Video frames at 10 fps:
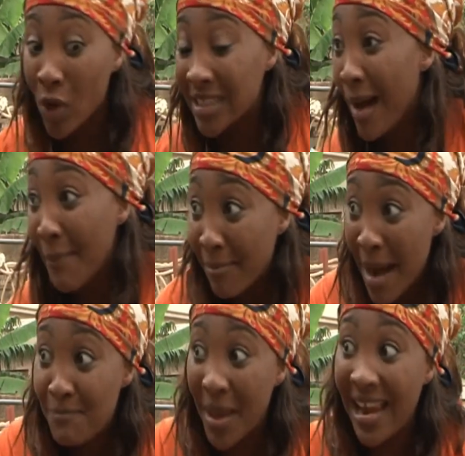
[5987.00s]
watch our
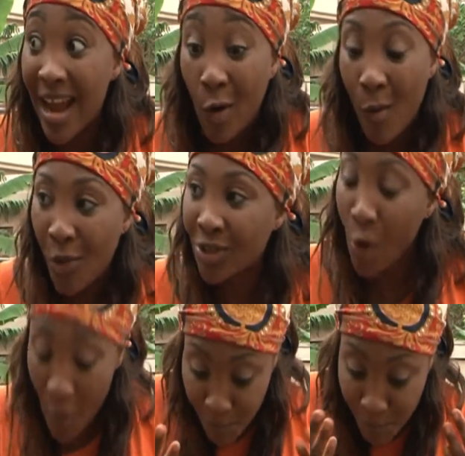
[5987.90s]
mama Bele come out,
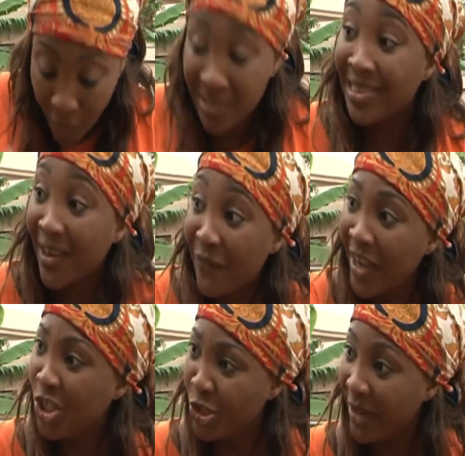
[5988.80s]
come born three
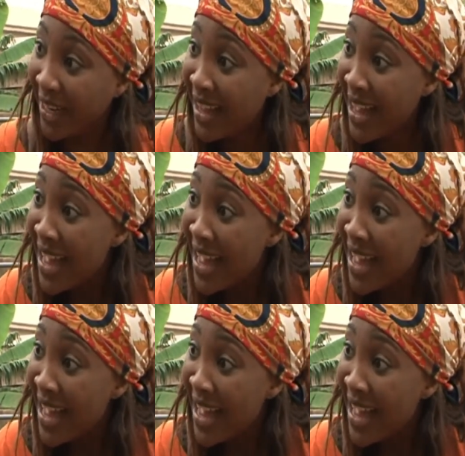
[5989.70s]
fine children.